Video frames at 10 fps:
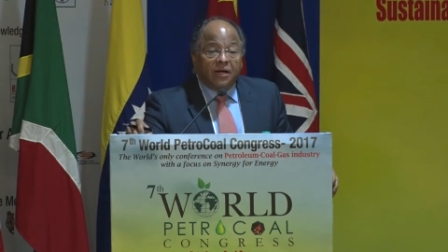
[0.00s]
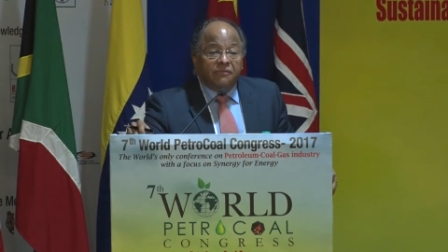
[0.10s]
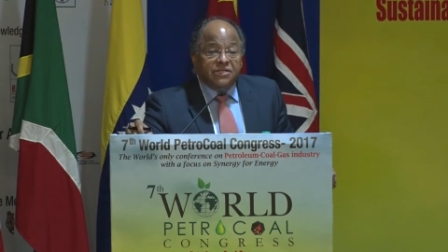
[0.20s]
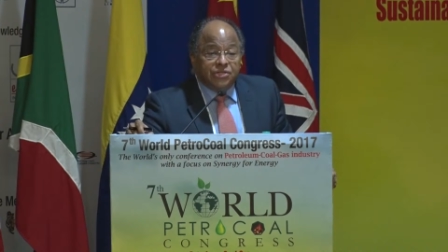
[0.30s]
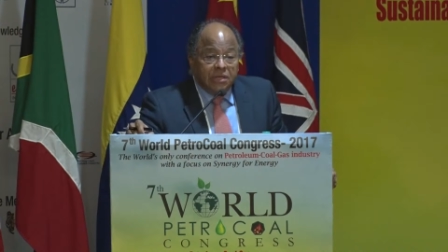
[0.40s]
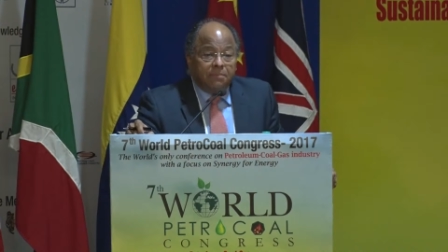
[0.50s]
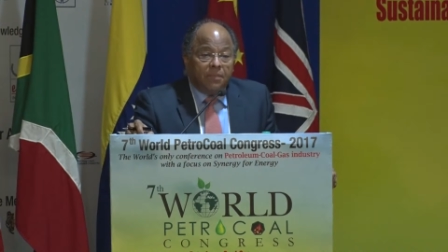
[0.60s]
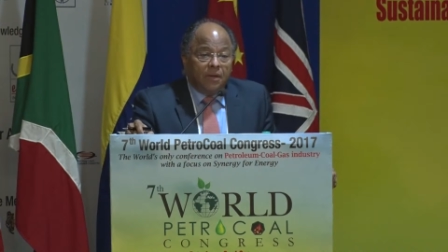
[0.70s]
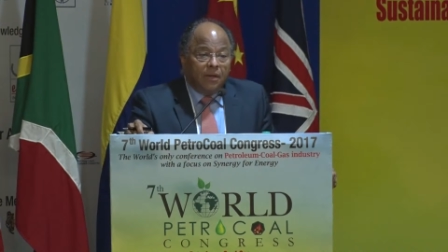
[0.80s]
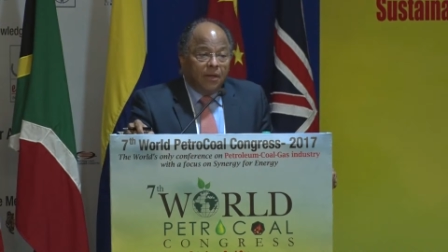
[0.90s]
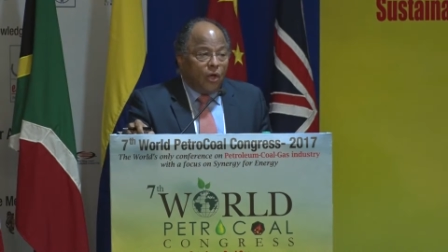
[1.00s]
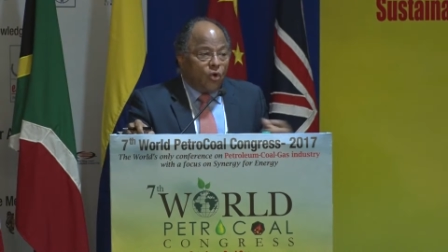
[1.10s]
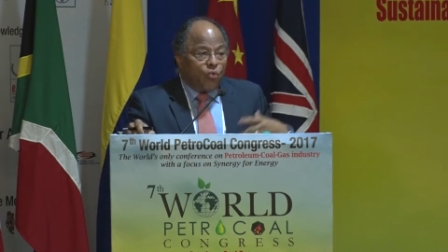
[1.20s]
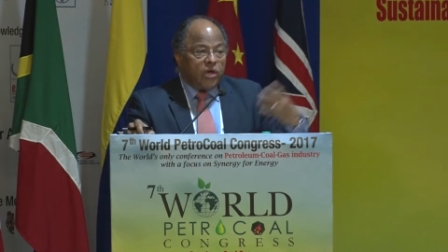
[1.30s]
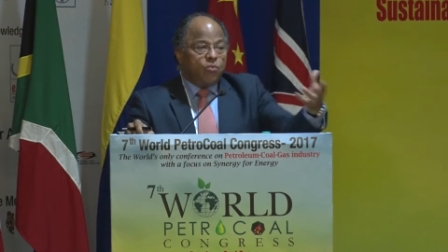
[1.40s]
part of a team.
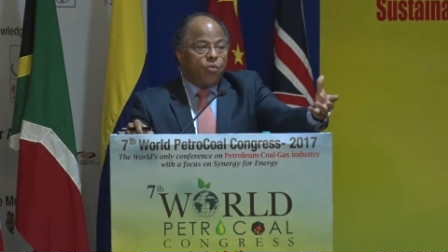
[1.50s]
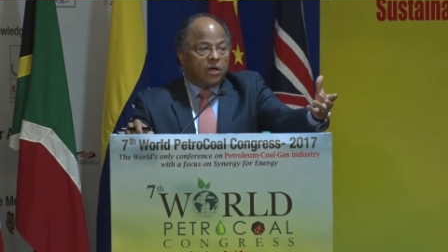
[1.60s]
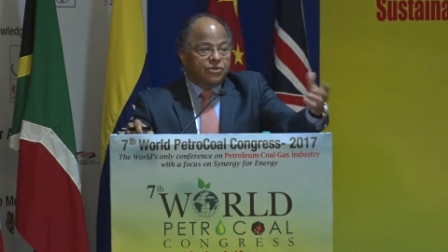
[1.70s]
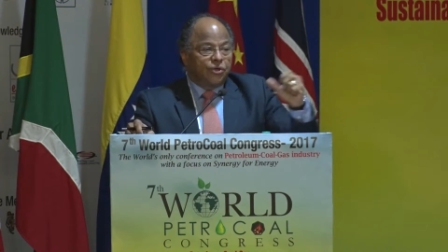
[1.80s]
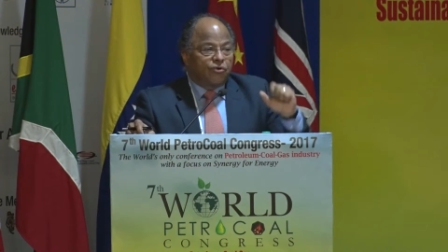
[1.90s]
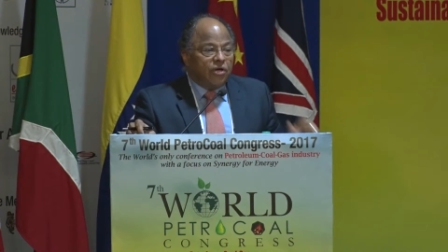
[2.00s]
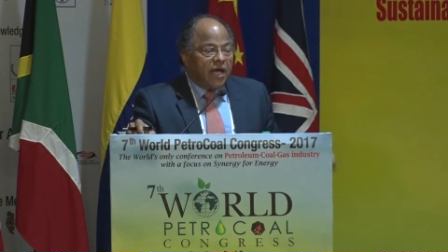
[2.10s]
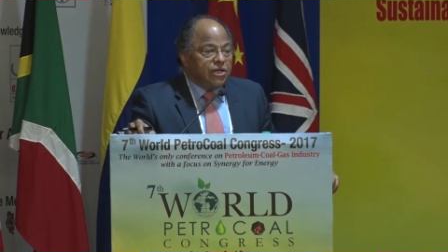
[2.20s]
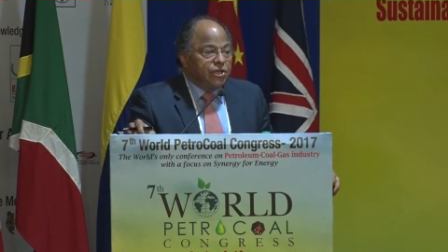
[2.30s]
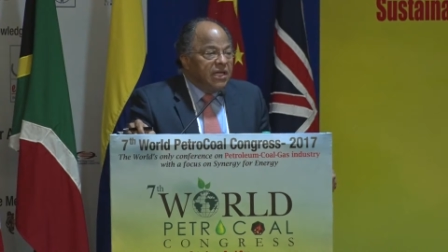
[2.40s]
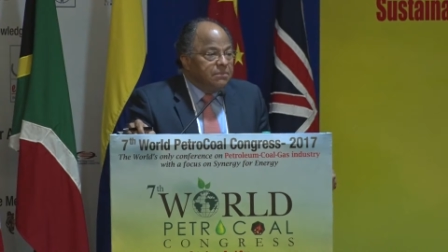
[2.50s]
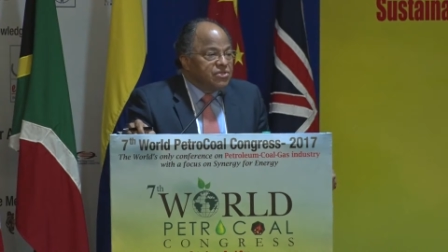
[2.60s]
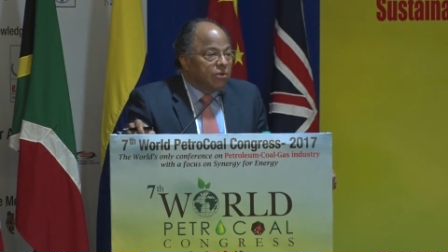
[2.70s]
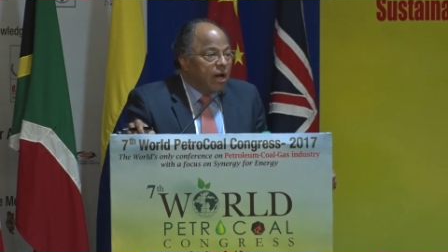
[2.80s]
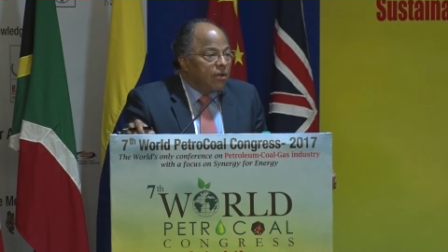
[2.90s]
We want to create
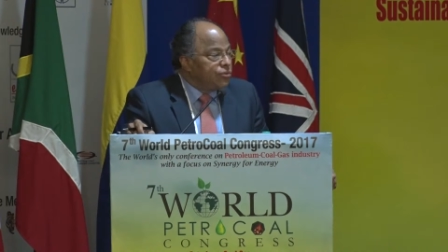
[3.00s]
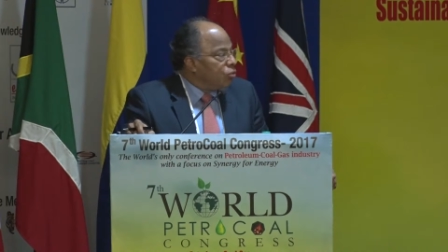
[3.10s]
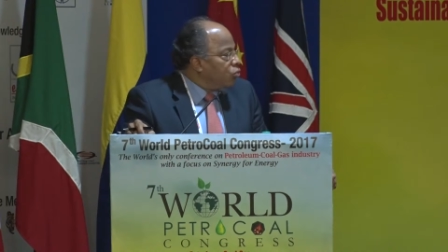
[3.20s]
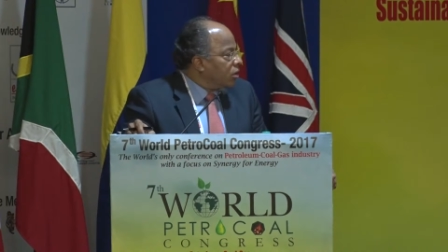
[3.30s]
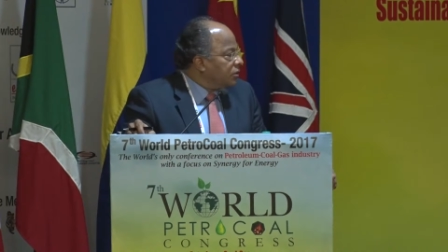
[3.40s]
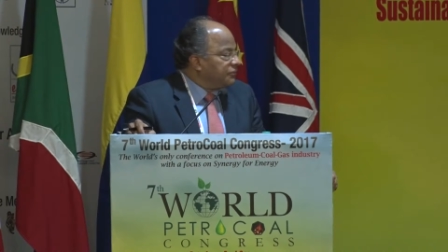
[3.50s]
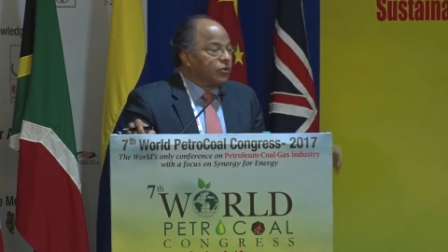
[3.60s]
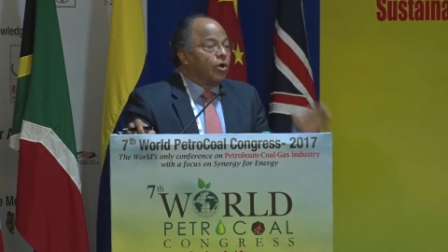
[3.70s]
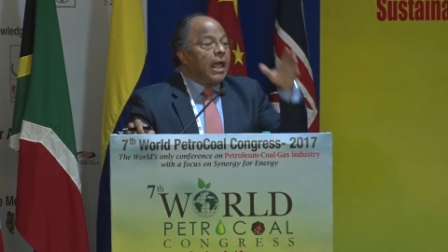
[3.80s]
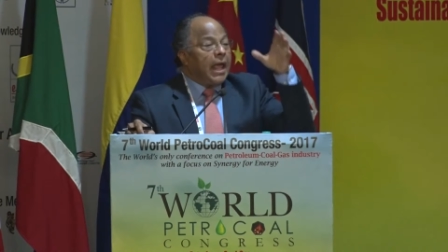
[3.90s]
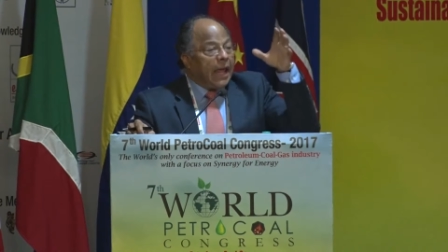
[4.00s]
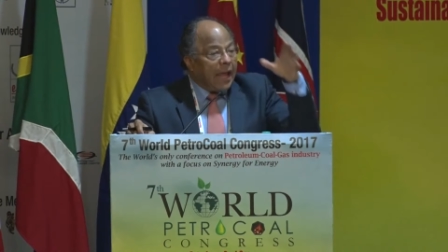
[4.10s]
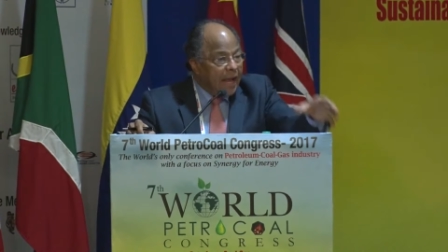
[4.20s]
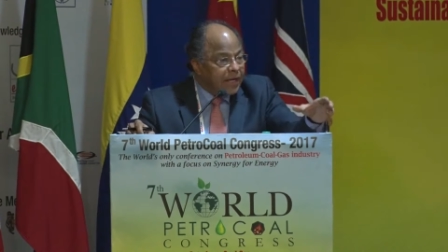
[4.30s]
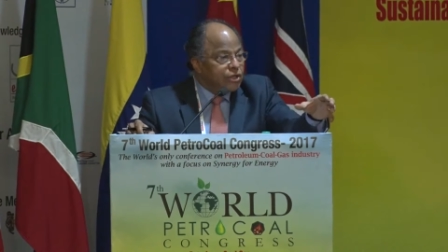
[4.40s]
teams around the world for
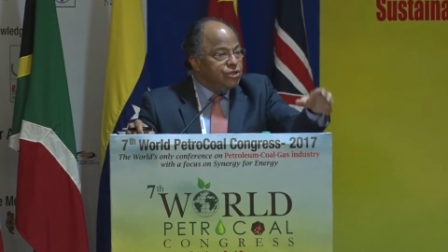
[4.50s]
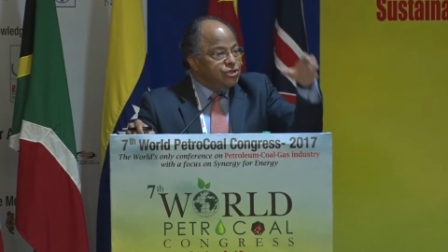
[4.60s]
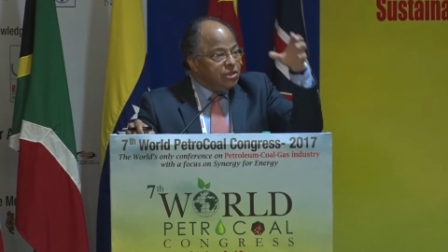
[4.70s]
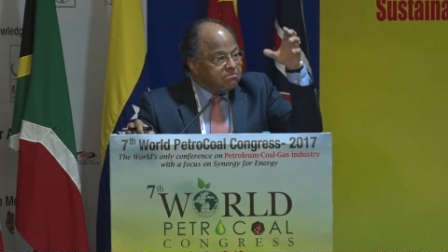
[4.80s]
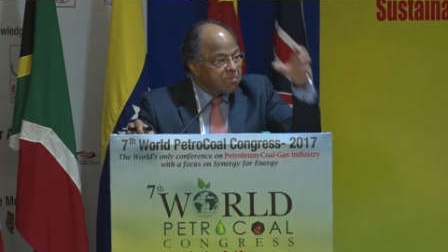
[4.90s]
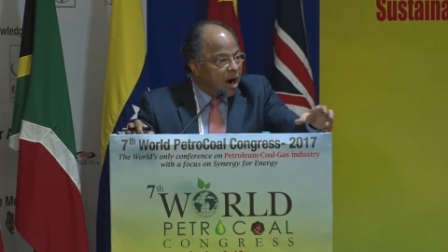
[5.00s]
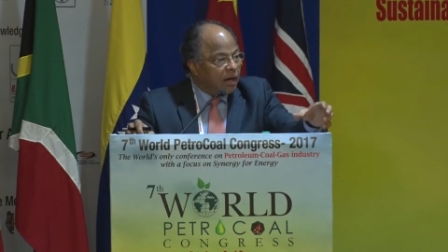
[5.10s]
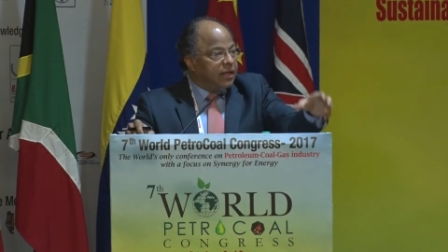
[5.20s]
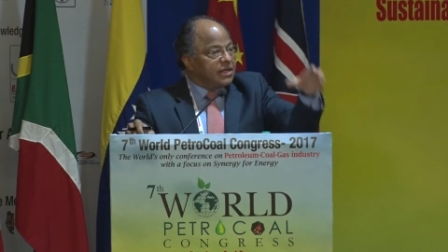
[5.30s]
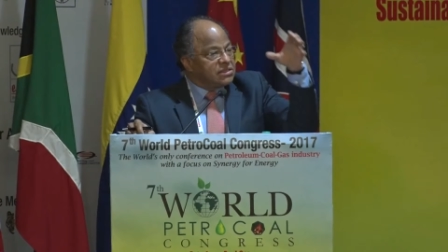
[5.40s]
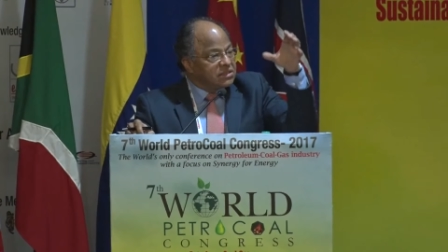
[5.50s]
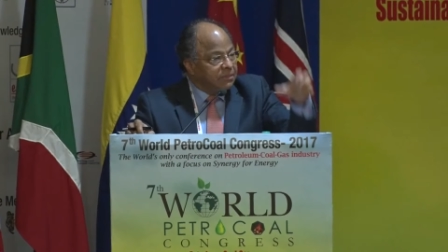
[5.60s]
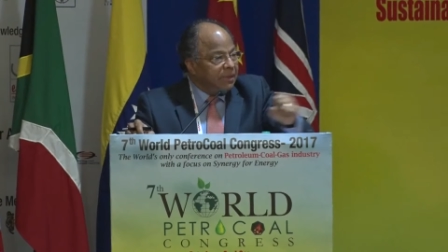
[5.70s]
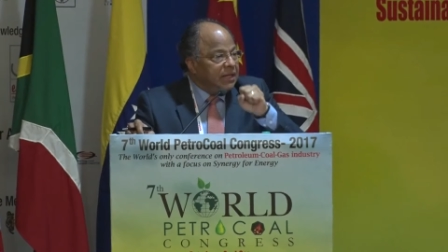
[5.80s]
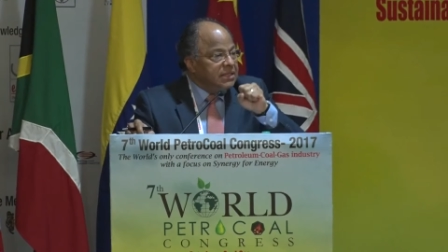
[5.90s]
energy market
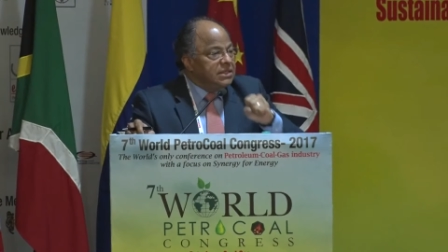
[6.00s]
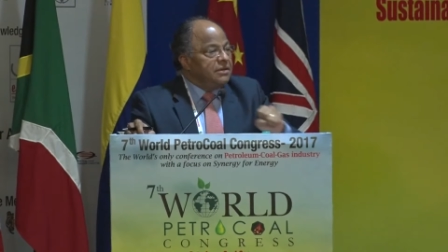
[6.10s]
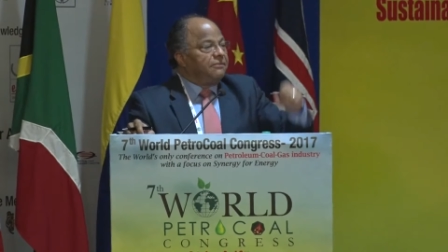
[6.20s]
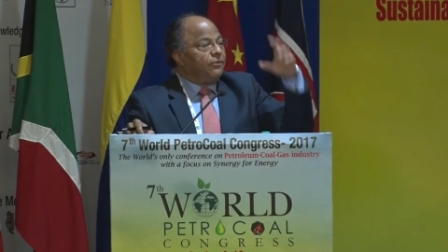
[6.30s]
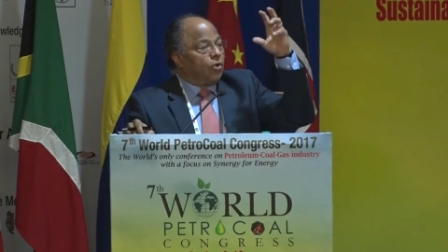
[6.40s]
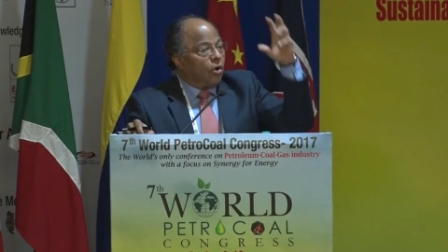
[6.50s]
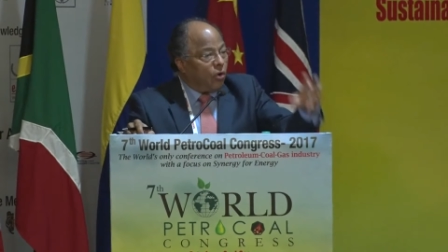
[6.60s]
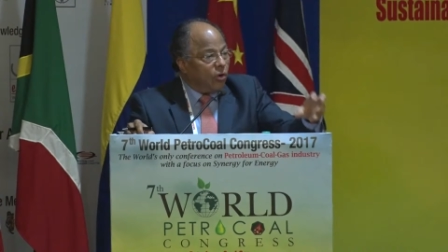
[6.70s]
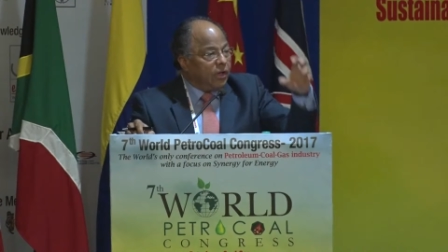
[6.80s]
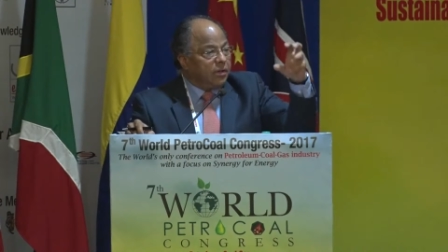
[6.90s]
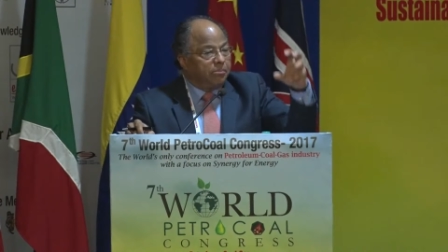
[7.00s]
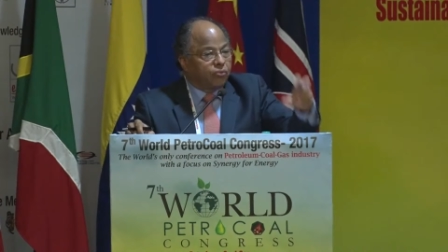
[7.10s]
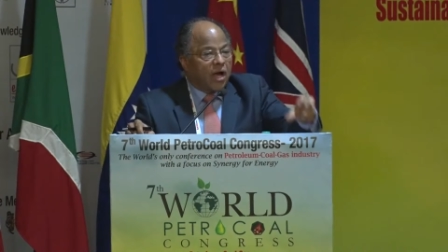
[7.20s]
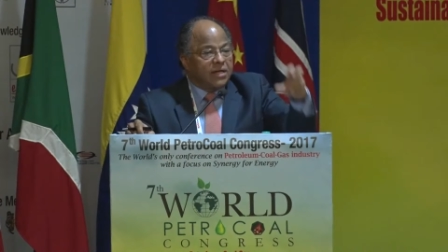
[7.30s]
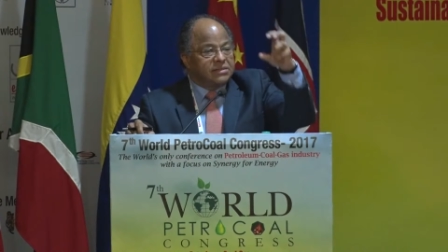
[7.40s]
stability, for oil
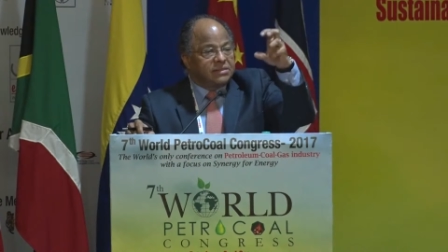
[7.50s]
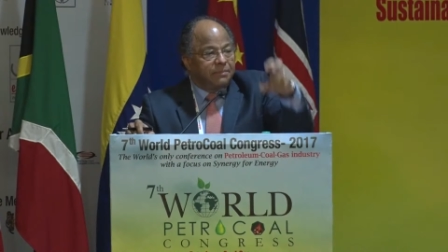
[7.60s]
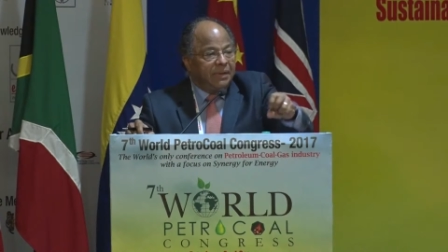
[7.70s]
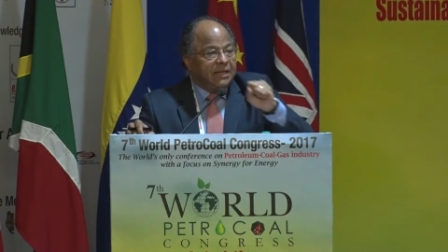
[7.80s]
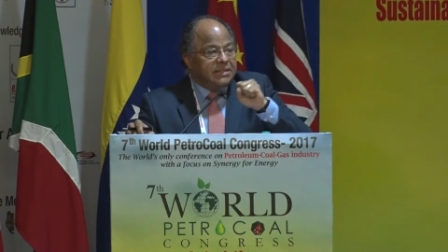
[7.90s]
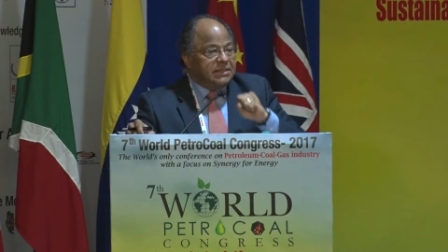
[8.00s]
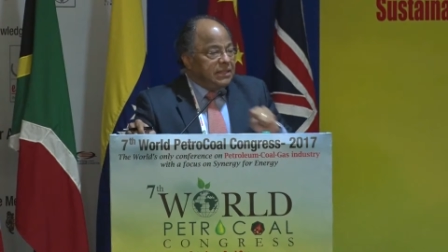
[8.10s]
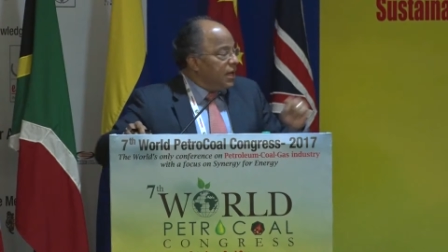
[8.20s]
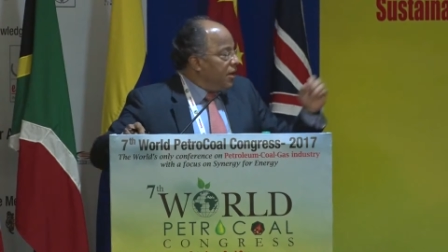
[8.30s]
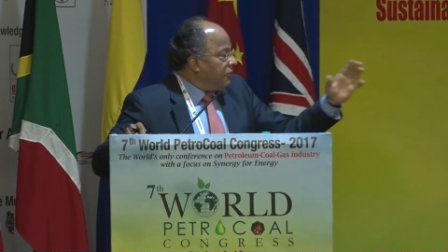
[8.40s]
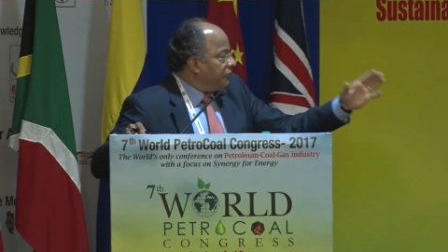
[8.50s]
price stability,